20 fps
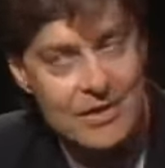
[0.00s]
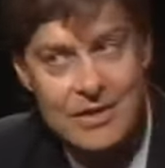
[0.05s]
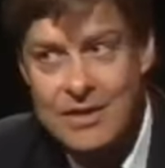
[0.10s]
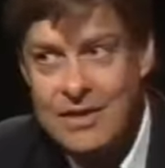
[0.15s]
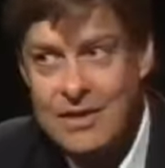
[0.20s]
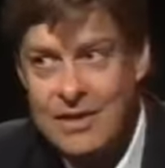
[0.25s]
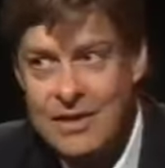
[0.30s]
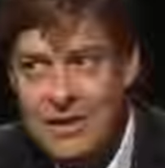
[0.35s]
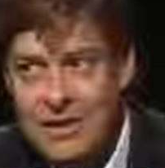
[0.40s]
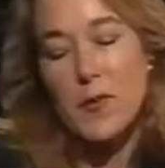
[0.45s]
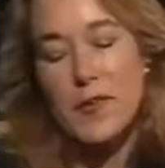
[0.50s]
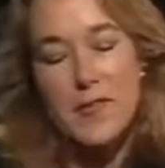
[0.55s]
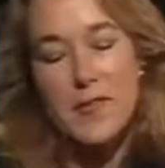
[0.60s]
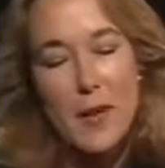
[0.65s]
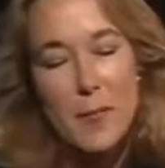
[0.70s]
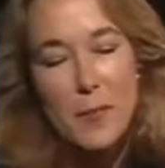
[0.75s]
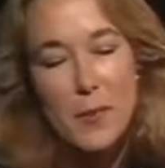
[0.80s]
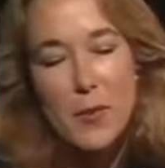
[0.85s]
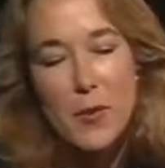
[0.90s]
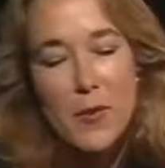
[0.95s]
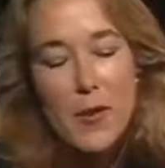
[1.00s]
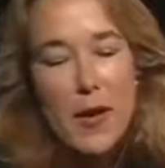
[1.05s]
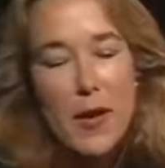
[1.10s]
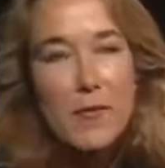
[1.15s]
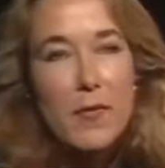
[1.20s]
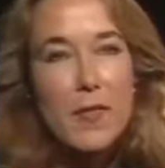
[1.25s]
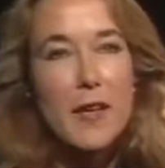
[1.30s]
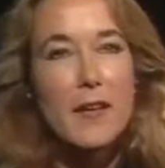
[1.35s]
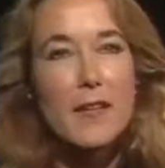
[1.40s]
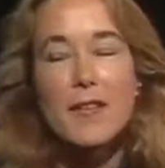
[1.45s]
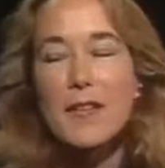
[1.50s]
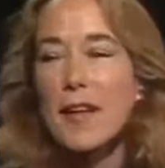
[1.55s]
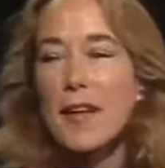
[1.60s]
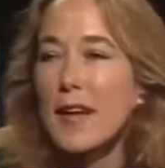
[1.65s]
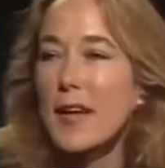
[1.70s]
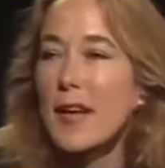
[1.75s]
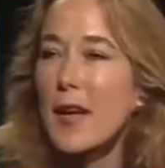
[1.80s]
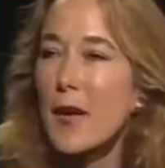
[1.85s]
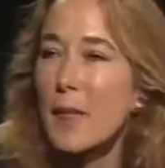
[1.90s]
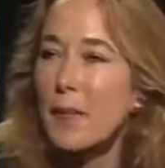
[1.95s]
I mean, for example, you have things
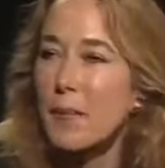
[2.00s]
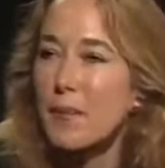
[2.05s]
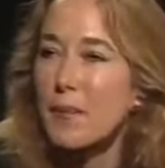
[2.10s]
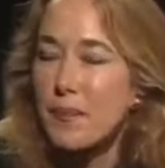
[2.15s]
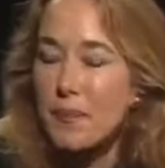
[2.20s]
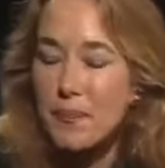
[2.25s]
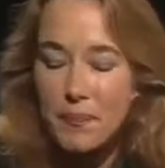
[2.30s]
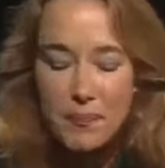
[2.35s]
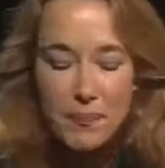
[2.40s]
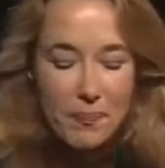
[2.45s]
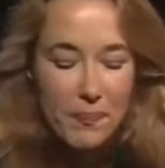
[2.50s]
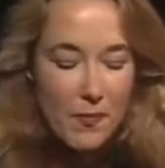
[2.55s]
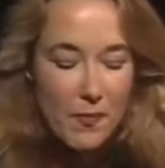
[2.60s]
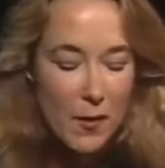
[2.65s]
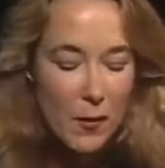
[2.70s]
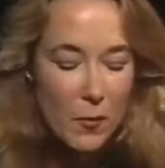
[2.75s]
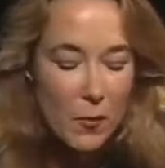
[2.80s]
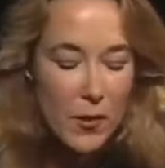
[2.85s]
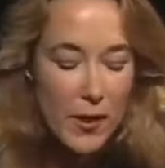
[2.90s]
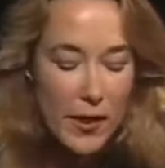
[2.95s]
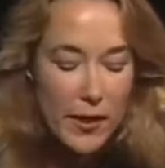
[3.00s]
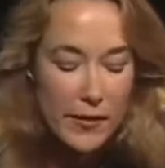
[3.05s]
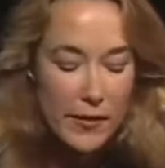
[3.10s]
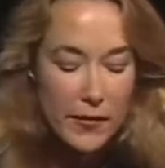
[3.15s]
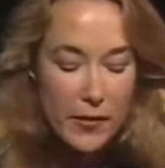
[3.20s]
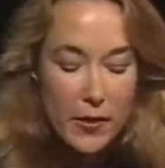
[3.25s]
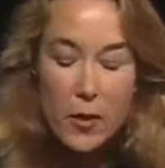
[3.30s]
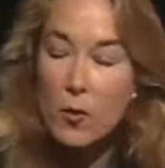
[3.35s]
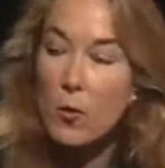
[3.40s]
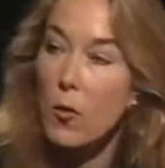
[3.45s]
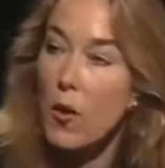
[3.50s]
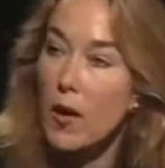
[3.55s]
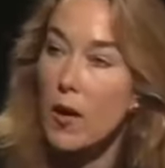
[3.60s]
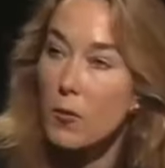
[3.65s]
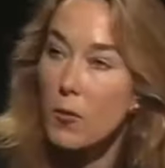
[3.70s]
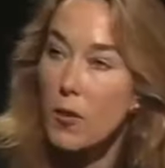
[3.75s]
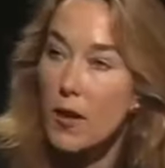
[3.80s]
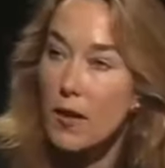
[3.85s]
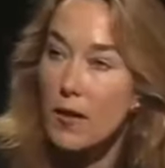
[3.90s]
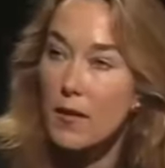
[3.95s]
like um, we got to know quite
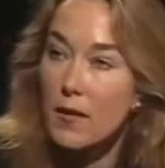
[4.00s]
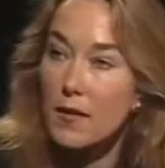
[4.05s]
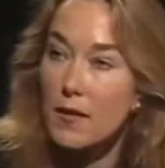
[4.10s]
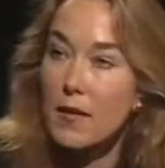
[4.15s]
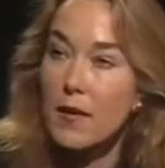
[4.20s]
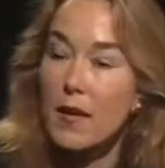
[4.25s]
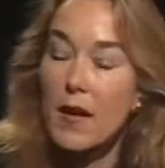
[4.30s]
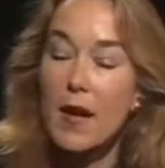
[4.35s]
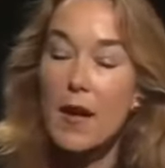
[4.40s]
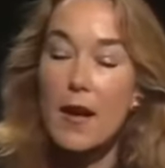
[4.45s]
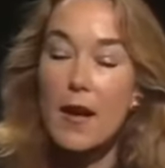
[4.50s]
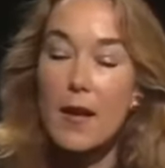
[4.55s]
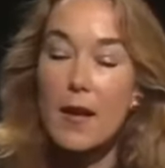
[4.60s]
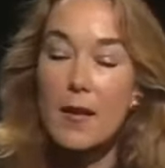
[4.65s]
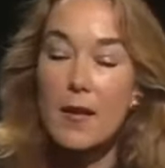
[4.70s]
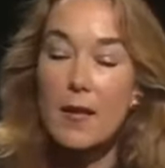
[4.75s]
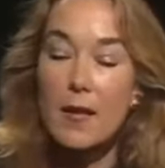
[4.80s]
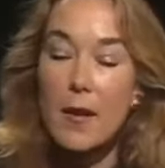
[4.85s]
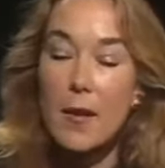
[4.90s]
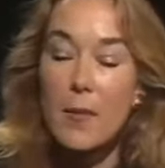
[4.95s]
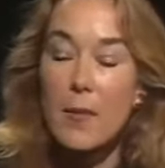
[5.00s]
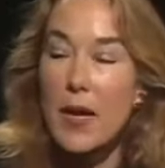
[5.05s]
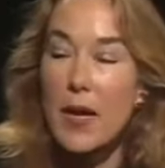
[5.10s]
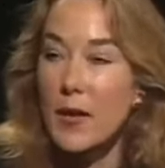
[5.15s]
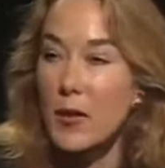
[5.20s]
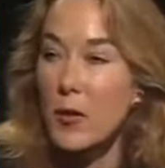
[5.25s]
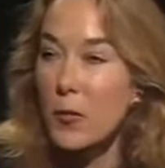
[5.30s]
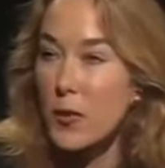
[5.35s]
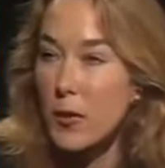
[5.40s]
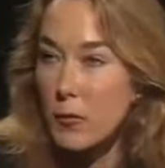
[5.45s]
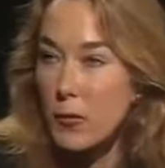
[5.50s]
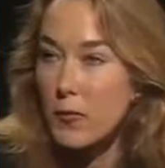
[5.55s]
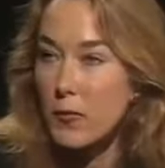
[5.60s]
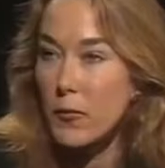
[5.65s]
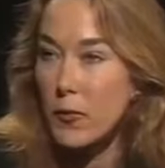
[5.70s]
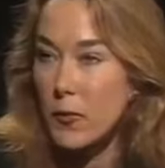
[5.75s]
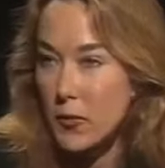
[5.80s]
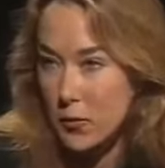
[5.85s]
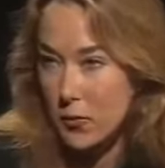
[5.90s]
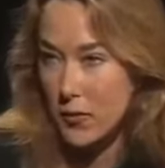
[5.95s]
well uh, a man who we
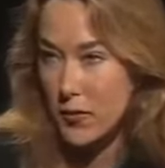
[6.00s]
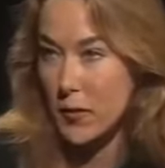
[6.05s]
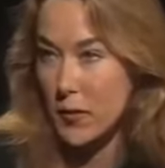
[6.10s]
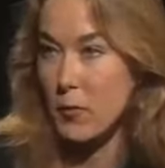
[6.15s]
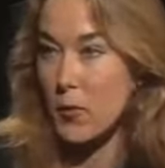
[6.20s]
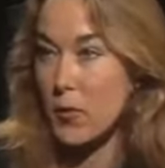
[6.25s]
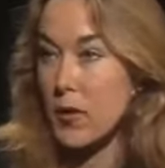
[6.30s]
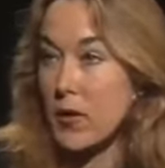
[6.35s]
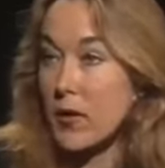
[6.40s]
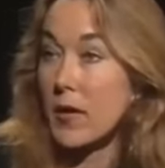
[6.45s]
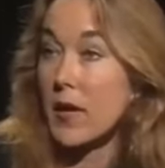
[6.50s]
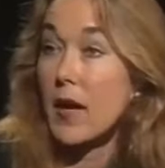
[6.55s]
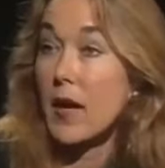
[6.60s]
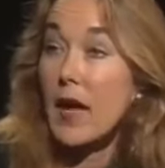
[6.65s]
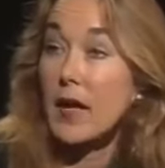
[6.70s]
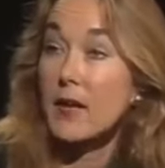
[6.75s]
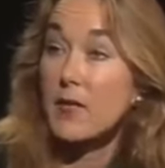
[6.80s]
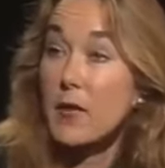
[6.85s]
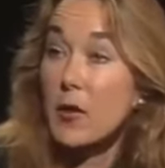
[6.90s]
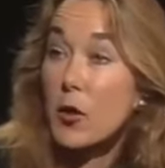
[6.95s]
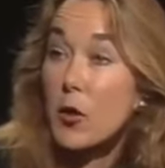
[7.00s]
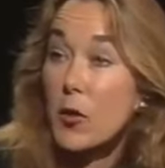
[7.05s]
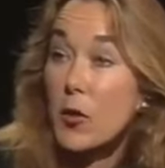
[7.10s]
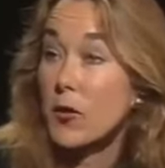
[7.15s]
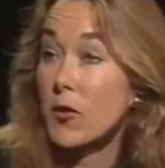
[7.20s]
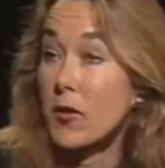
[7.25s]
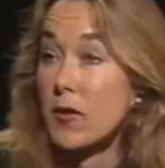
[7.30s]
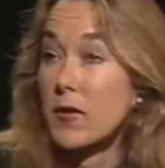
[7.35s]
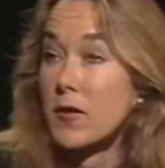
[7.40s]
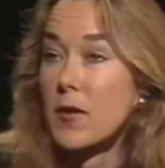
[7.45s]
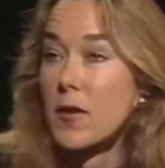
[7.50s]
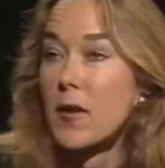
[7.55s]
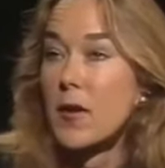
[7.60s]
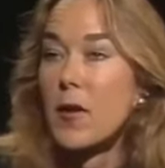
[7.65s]
refer to in the book as the Colonel,